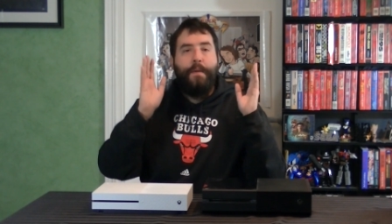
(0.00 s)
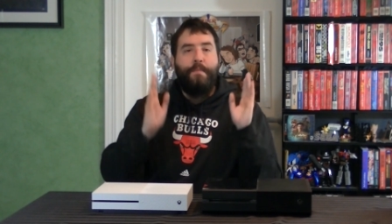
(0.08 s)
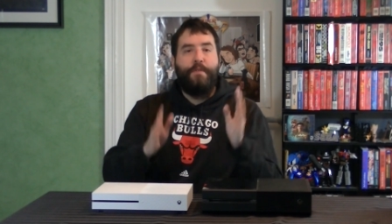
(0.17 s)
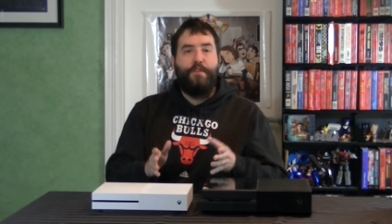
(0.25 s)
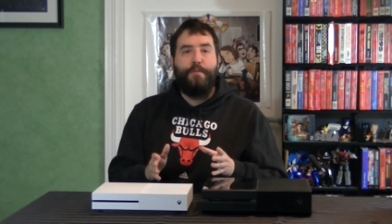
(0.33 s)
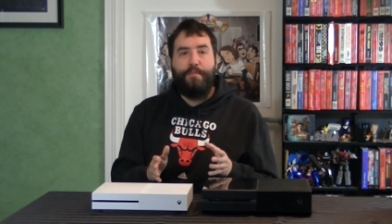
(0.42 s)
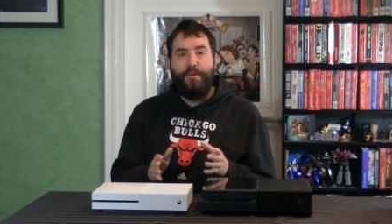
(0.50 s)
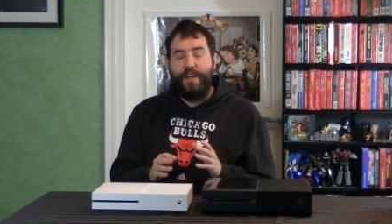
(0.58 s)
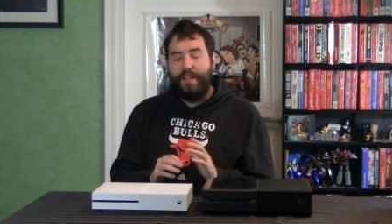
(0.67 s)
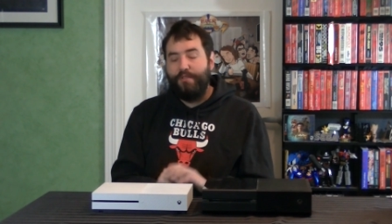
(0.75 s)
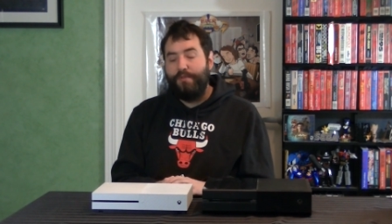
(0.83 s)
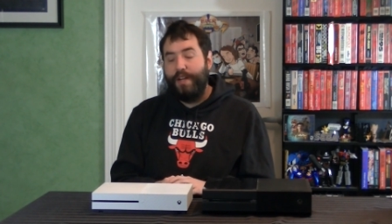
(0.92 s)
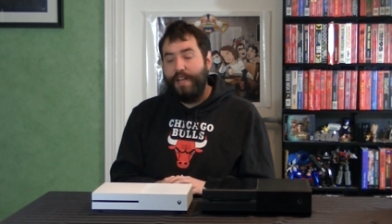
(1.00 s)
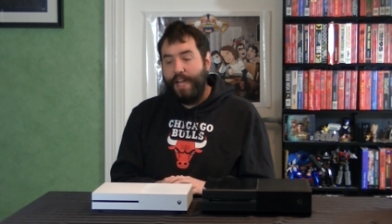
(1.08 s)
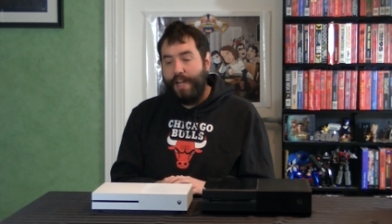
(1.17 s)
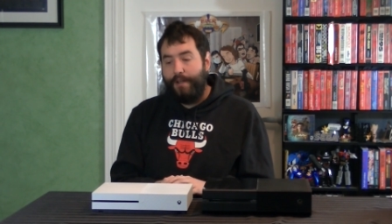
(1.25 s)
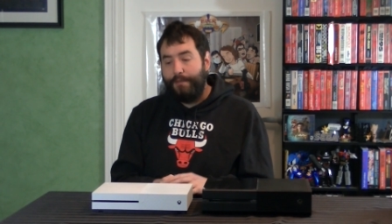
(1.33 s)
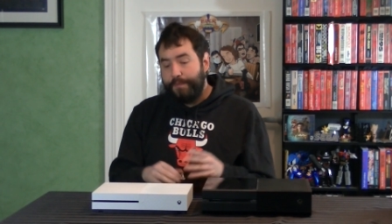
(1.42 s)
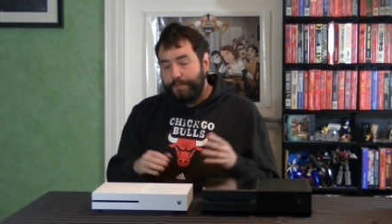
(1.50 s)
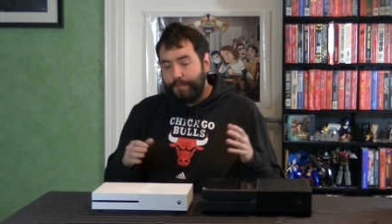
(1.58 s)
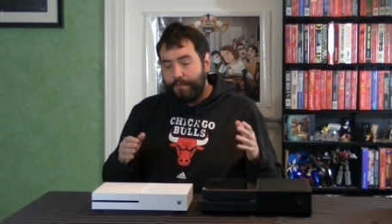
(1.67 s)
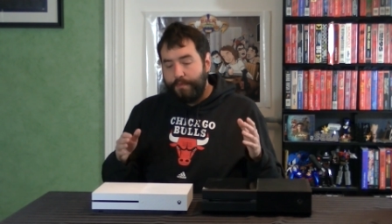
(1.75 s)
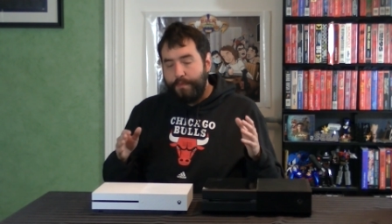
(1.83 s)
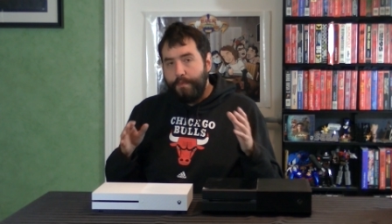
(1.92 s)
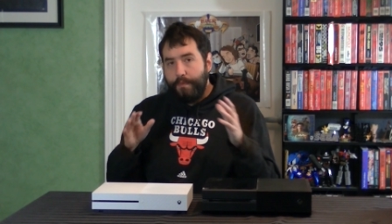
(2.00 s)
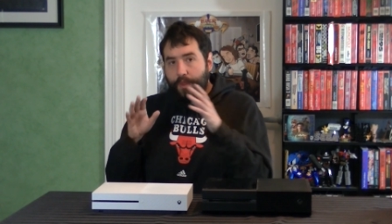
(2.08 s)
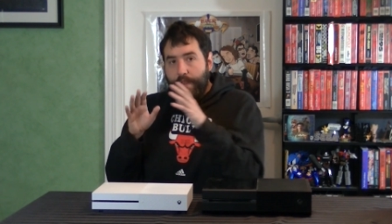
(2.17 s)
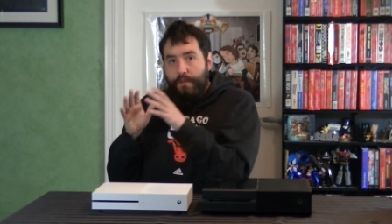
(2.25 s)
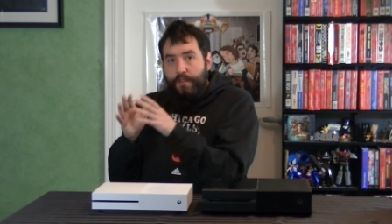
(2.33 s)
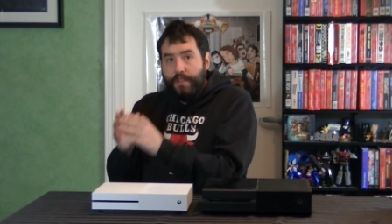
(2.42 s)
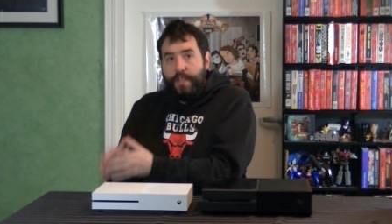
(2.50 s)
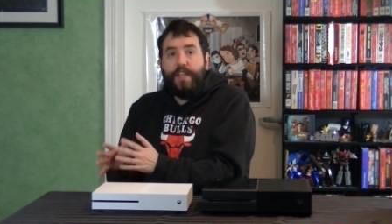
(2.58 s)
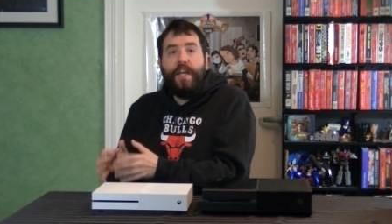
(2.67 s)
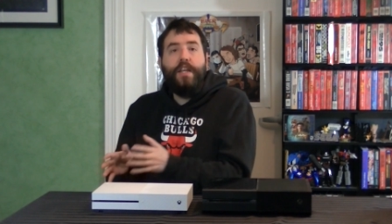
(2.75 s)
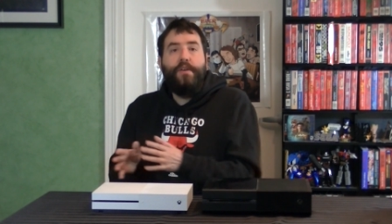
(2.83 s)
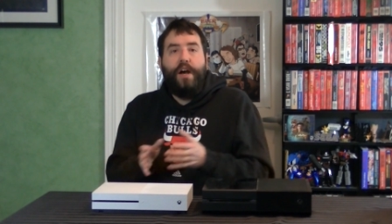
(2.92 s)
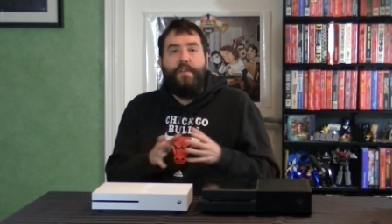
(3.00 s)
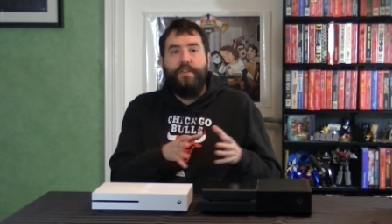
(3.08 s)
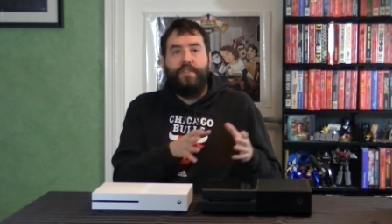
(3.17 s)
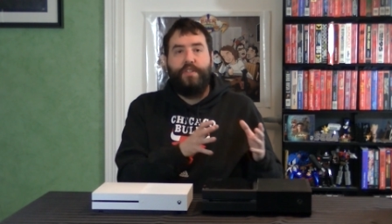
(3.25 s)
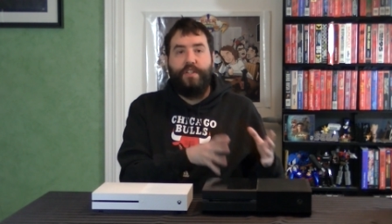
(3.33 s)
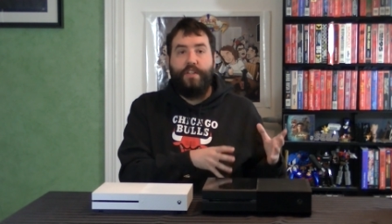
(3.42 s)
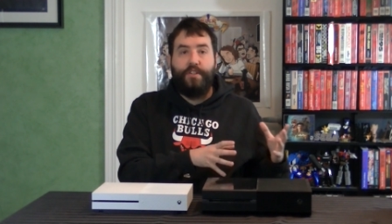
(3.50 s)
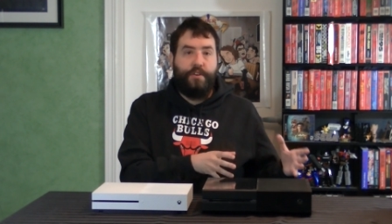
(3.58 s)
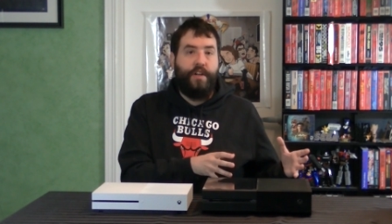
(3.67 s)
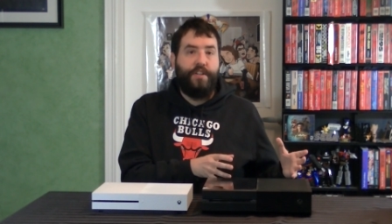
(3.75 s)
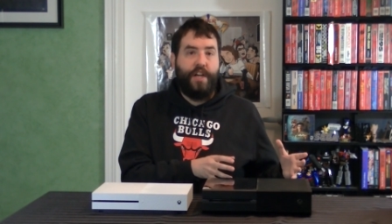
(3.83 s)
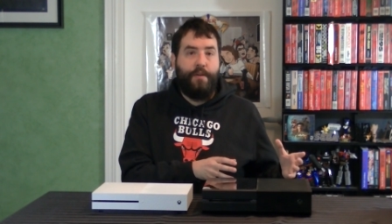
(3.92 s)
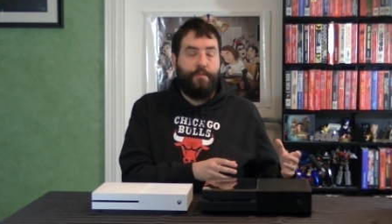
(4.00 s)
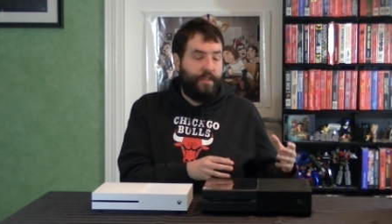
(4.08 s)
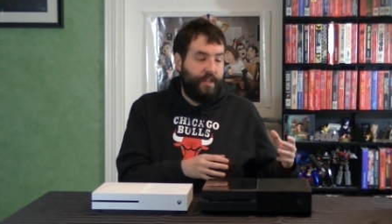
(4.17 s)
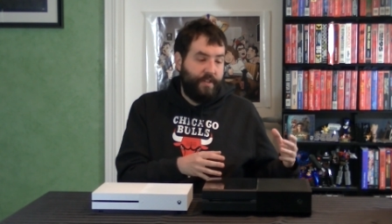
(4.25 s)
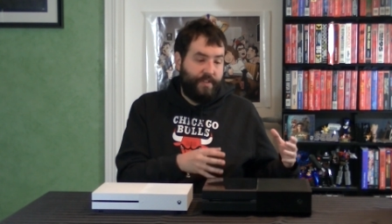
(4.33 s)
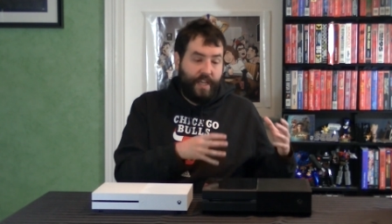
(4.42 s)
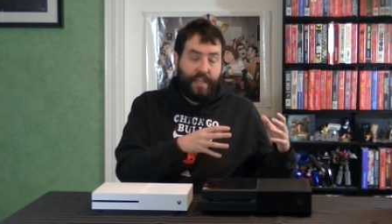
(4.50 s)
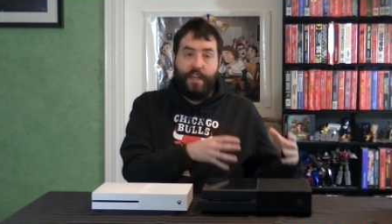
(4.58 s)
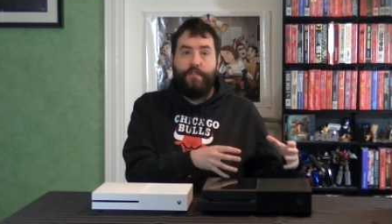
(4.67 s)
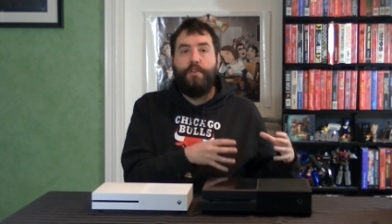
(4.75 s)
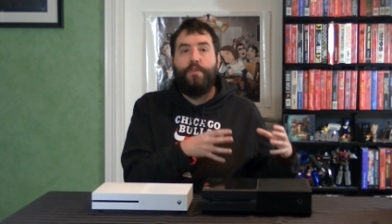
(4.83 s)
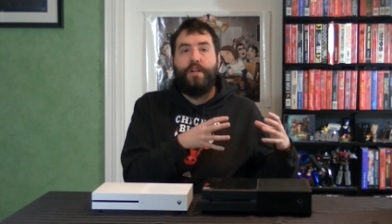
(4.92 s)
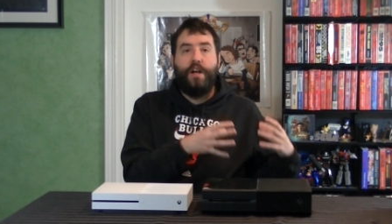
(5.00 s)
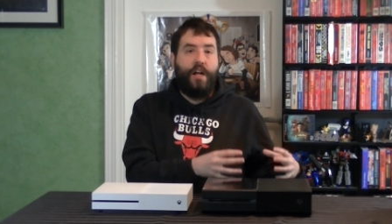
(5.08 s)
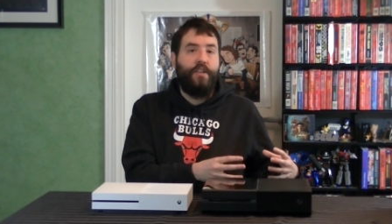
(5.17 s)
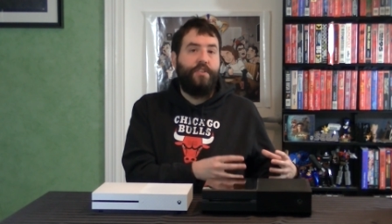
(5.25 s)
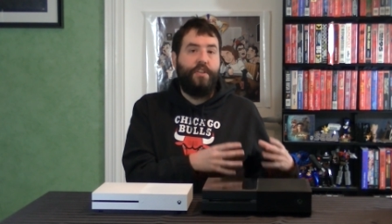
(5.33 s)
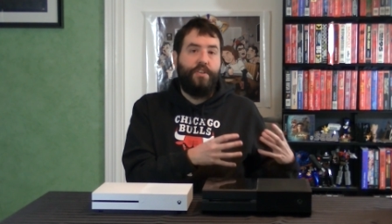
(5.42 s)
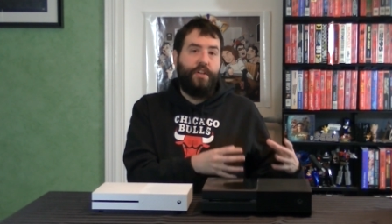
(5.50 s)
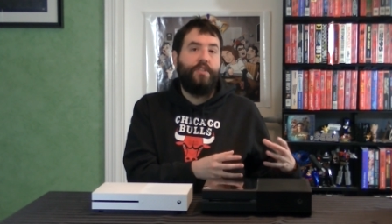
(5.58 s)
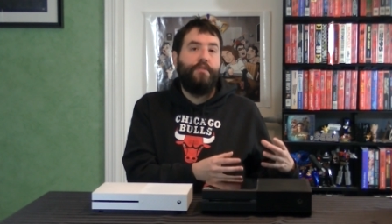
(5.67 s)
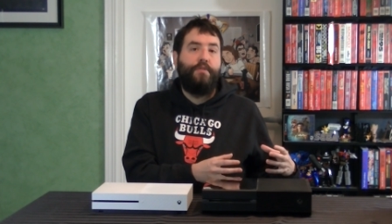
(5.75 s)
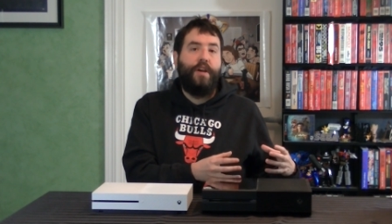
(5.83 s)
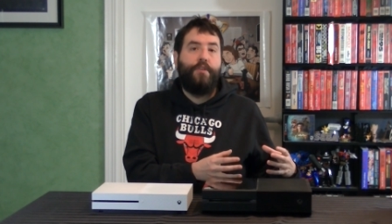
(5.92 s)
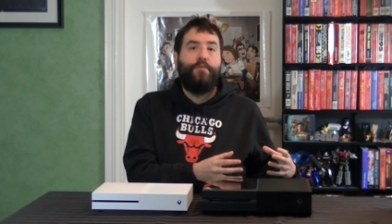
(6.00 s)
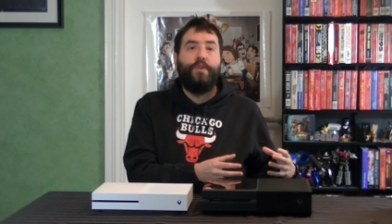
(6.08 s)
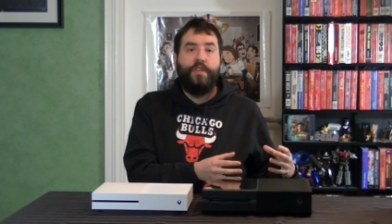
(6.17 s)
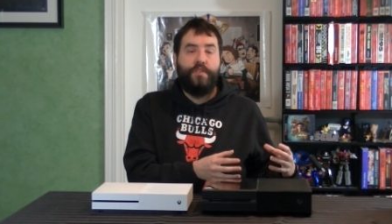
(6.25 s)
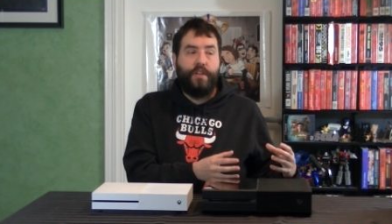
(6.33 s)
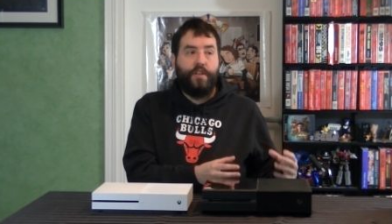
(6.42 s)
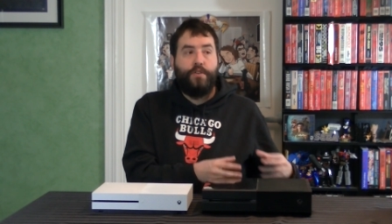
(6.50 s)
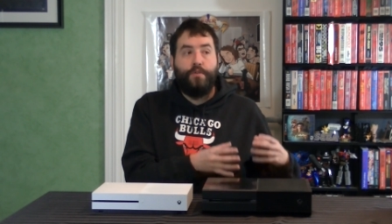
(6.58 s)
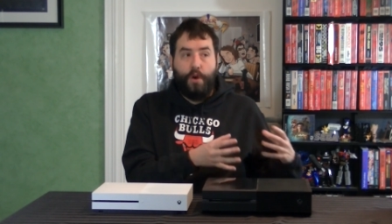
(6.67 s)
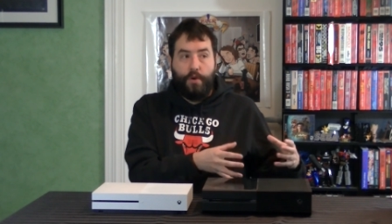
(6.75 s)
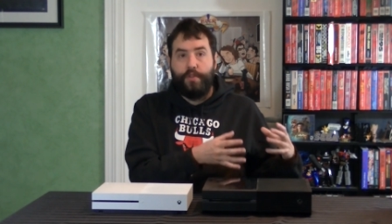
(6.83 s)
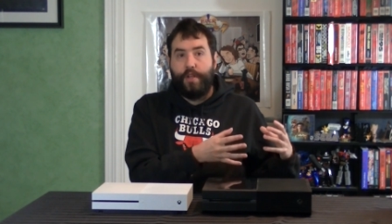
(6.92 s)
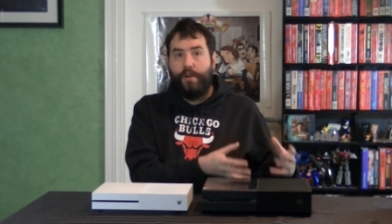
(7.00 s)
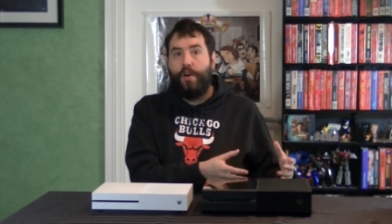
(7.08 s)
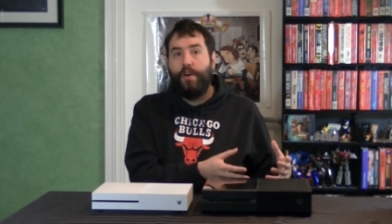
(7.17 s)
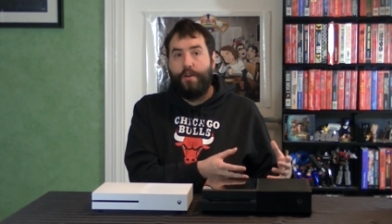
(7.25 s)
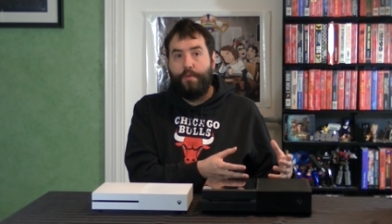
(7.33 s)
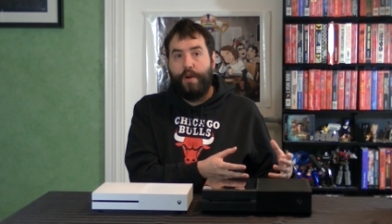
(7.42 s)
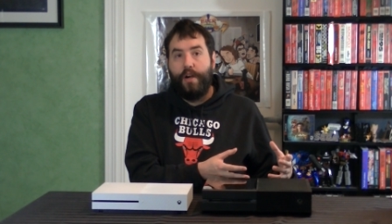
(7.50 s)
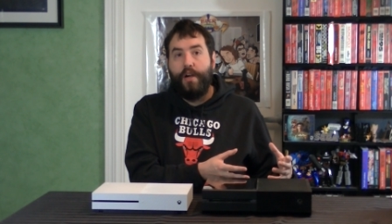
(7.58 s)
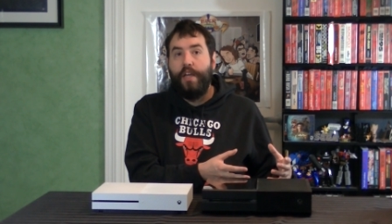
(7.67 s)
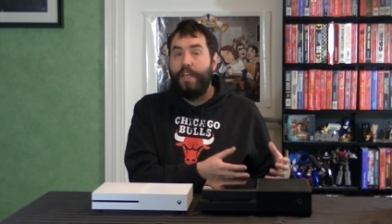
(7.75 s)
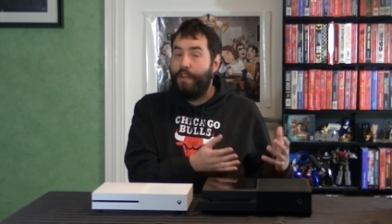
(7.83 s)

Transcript: But for the point is, right now, Nintendo obviously does a great job with this. They give you a constant justified reason to own their hardware.